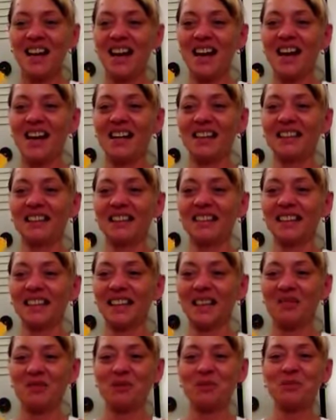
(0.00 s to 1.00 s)
And it
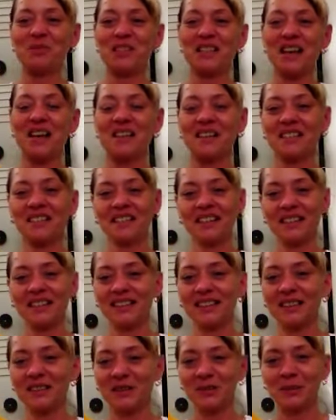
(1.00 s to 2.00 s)
came from Stallion
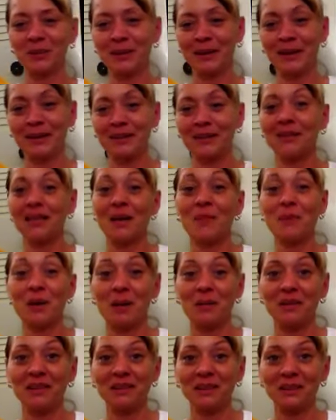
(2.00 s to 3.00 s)
nineteen twenty, so that
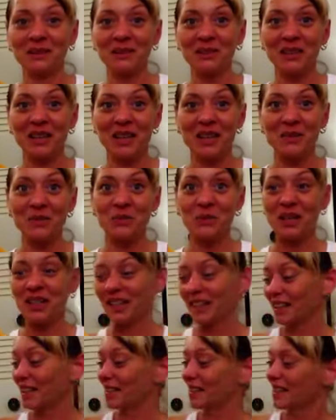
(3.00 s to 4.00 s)
probably told you guys what
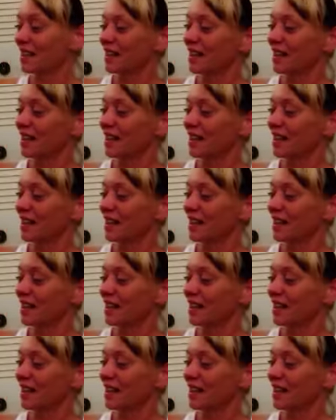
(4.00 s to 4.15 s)
it is.